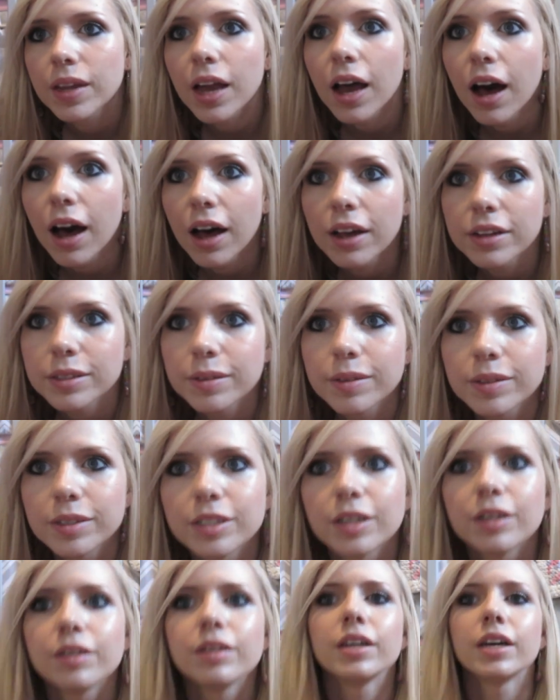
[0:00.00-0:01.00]
Oh, it smells
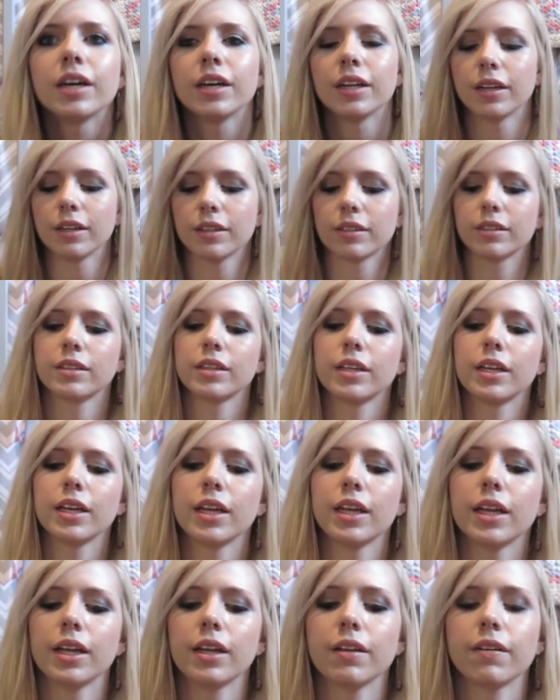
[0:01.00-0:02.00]
so good.
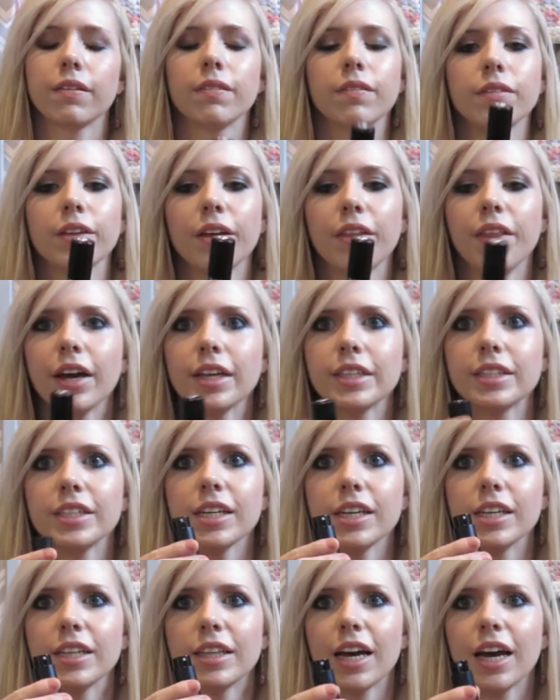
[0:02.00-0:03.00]
So that's
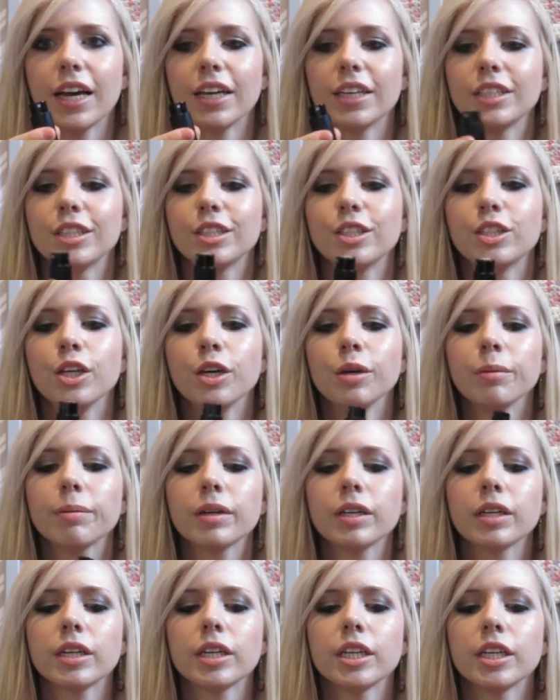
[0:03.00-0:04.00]
it. That is
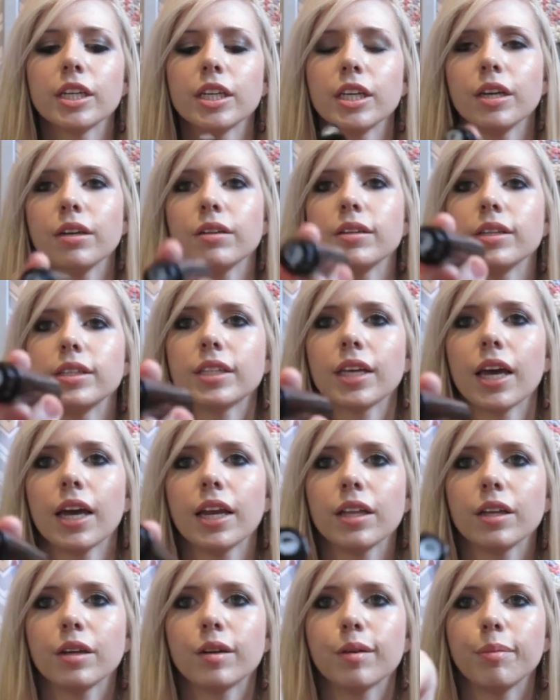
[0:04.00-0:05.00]
super cute. It's
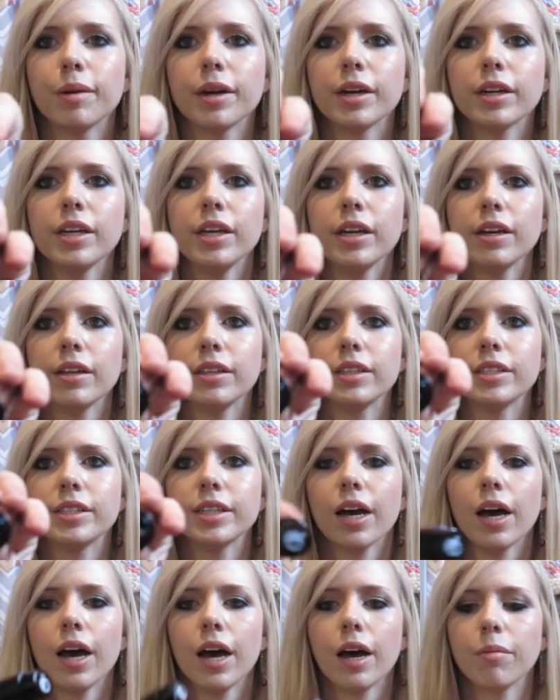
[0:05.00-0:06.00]
got a little birdie on the
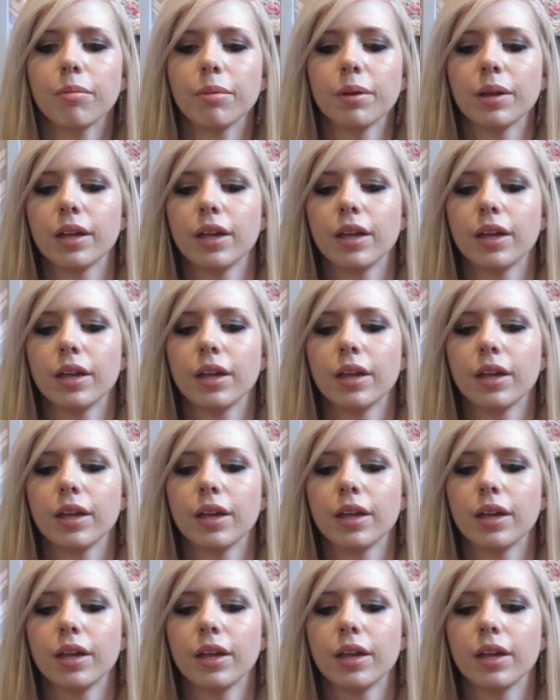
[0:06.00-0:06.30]
top.